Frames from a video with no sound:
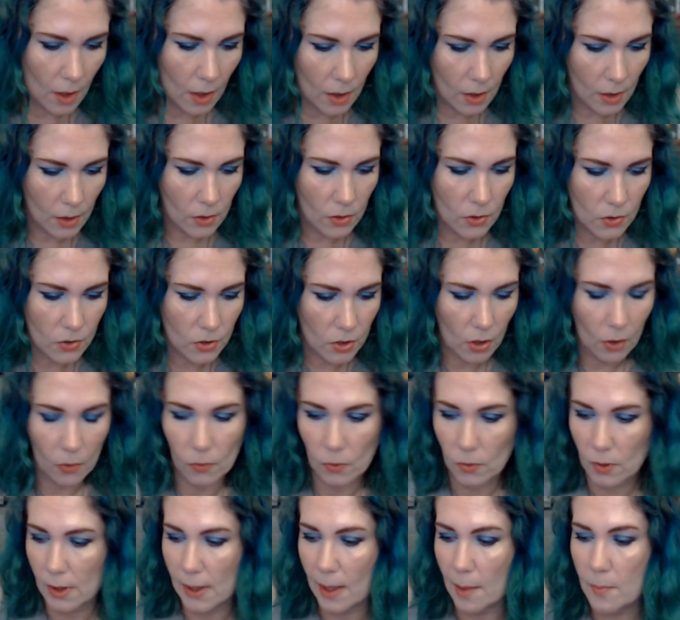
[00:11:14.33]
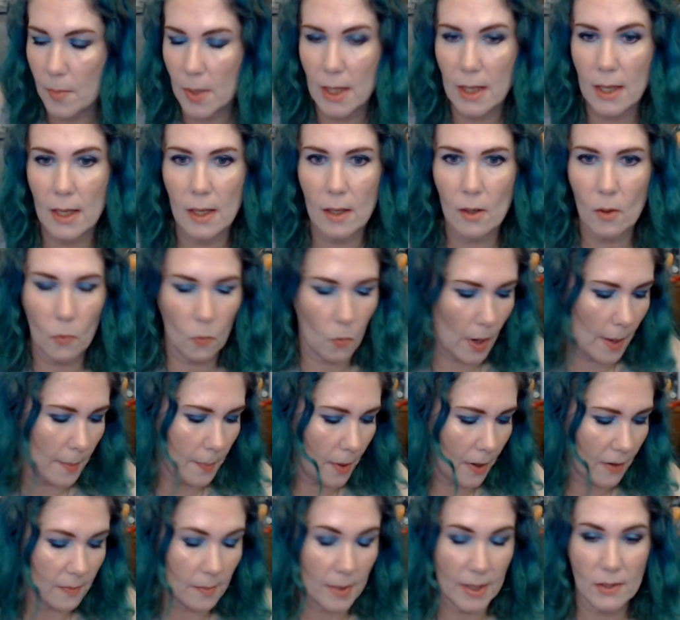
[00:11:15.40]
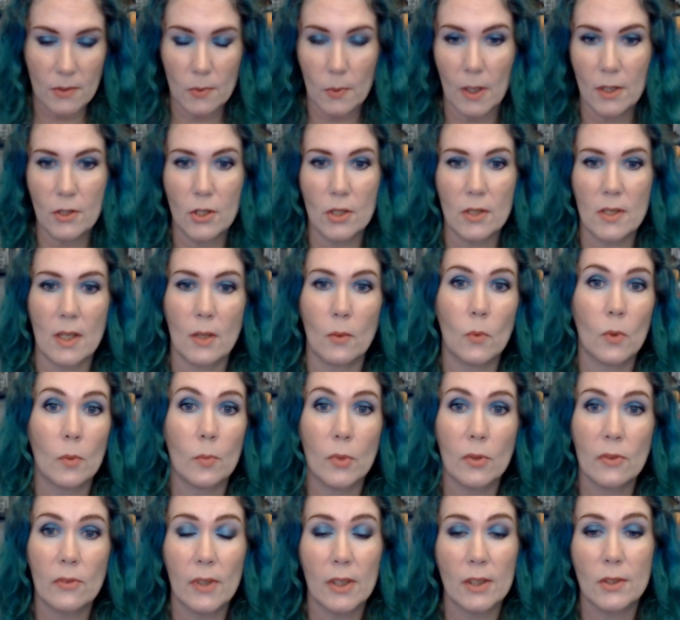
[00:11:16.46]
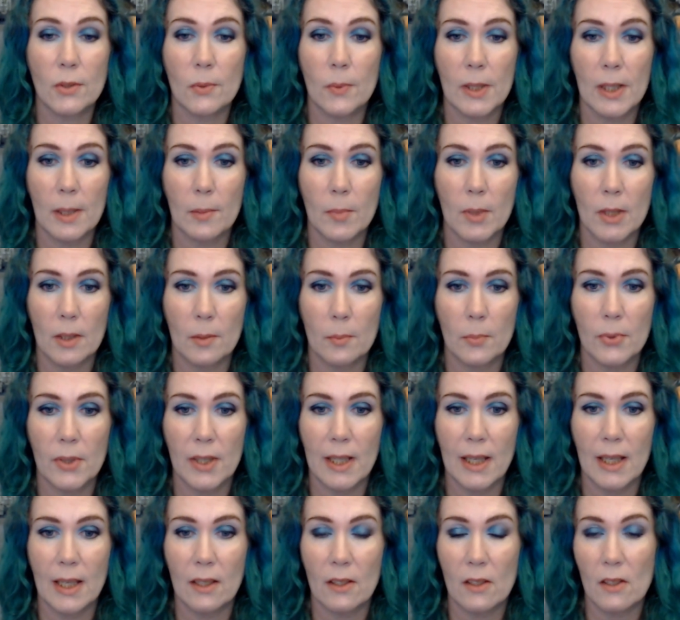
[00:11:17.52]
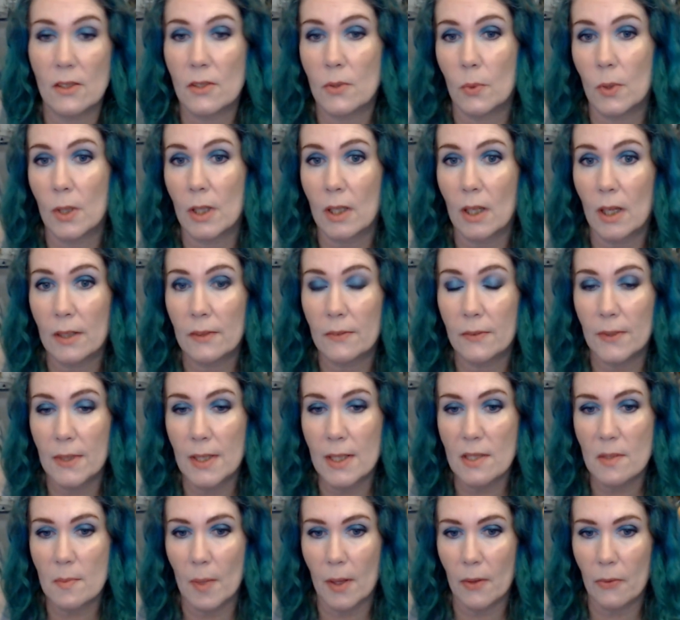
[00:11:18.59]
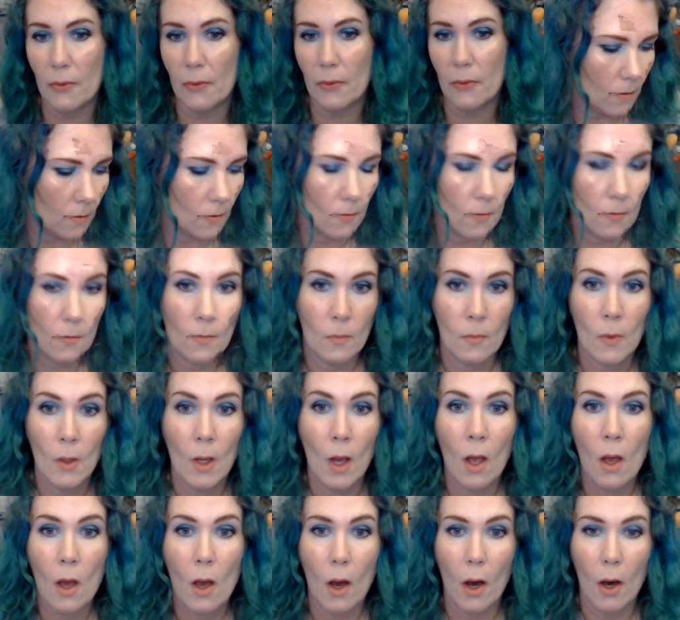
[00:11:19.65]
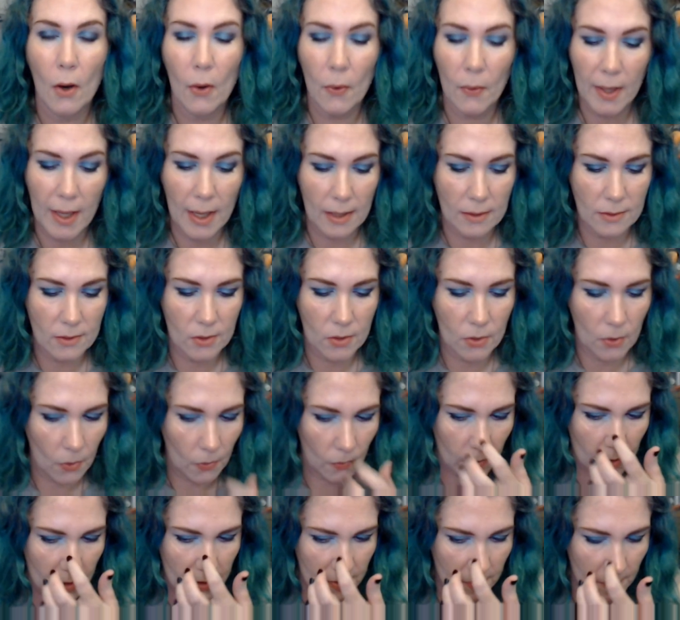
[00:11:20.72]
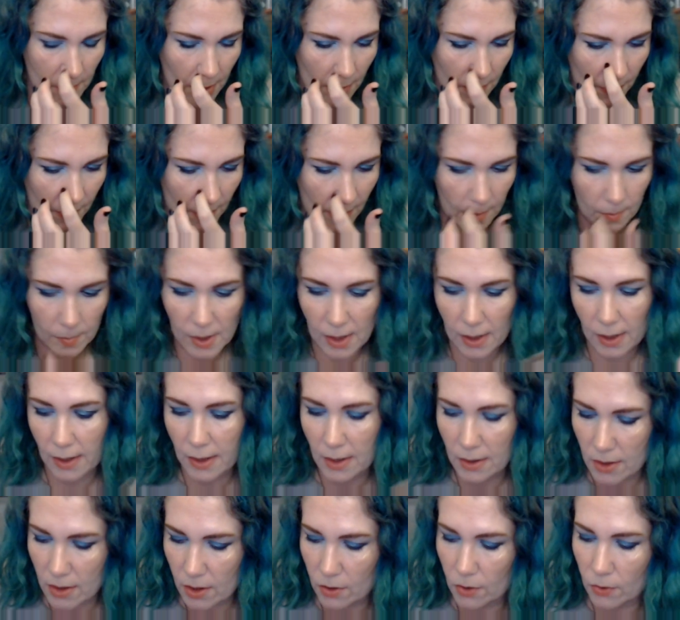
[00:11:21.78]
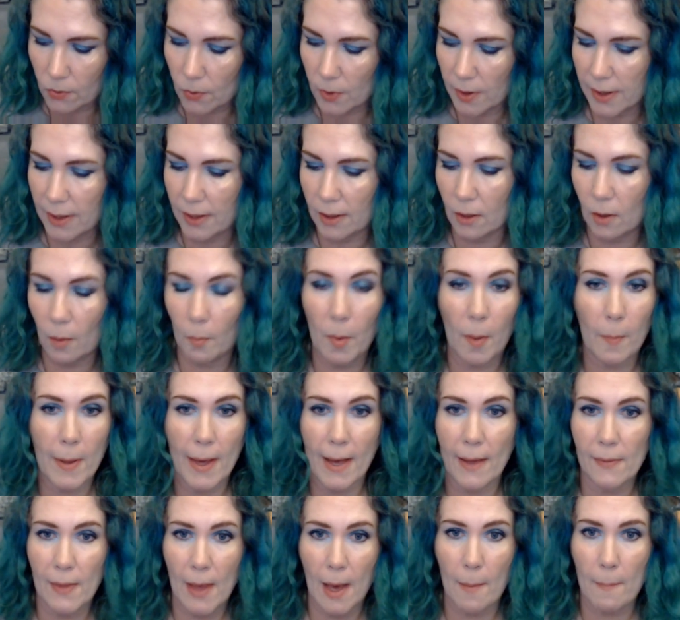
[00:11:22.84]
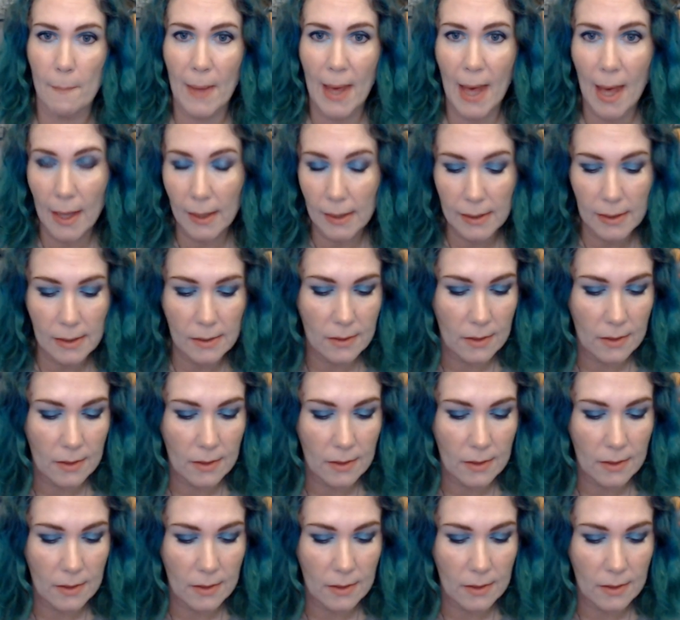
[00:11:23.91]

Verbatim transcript: So let me wipe off my swatches and we'll move on to what I'm going to bring in to work on for this month. Okay, so this month I'm going to continue working on my Pan That palette